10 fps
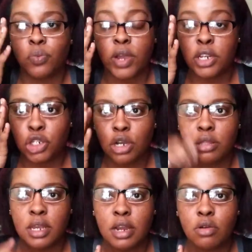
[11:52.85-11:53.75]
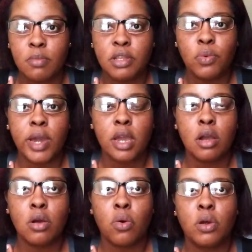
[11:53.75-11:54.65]
red shirt that I normally
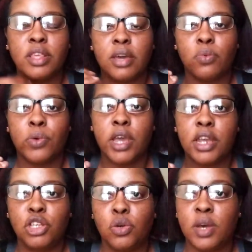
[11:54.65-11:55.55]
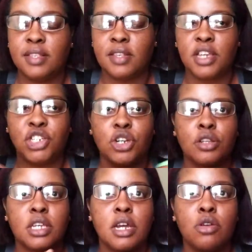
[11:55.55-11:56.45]
wear or that red USA
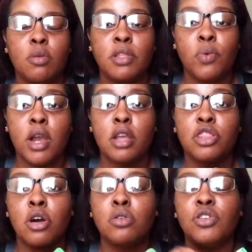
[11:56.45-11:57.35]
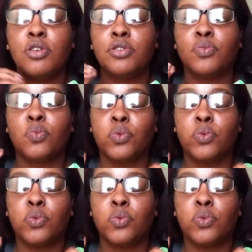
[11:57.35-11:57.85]
shirt that I normally wear those are